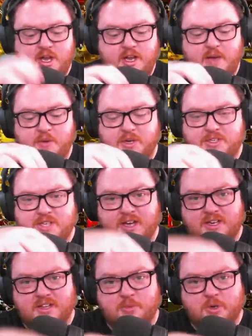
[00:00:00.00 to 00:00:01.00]
Now, when you talk
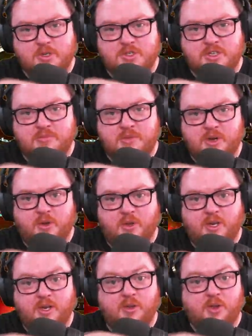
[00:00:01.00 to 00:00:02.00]
to the person in the middle,
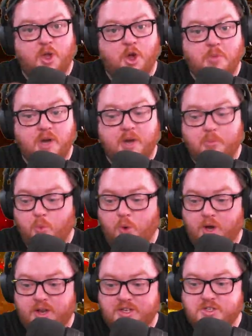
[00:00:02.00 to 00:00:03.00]
he'll open up one
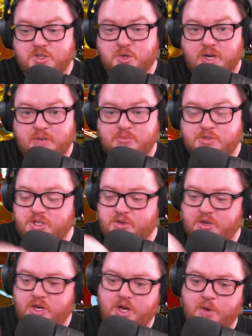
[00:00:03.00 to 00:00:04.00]
of these crypts that you
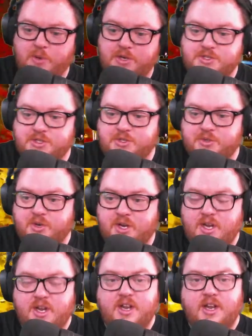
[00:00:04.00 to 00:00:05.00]
can go into.
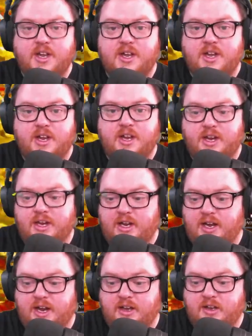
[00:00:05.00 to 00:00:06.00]

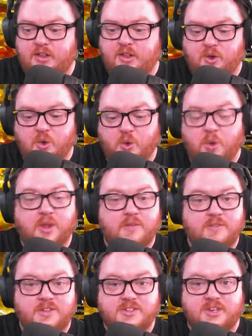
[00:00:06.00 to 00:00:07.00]
And the goal of
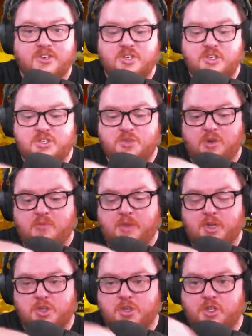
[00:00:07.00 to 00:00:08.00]
this dungeon is you want to make
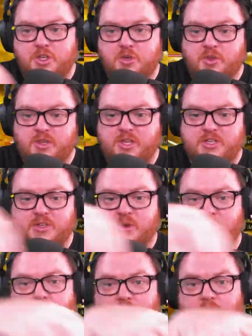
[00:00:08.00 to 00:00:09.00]
sure that you at least go to
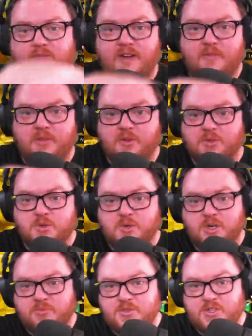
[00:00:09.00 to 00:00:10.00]
all 5 of those
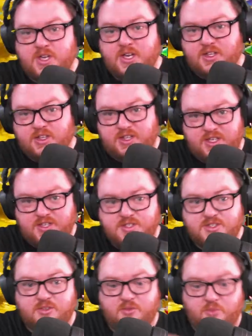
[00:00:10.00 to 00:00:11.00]
crypts at
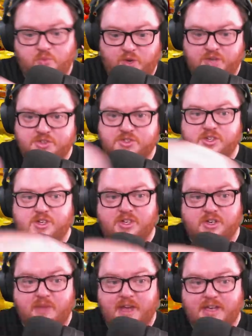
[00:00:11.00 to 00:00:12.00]
least once so you
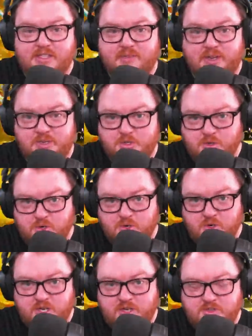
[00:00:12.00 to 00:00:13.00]
can maximize your
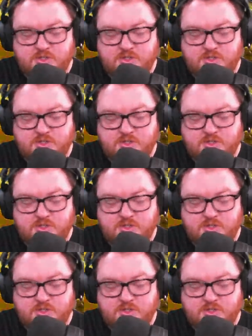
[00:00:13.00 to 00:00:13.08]
earnings.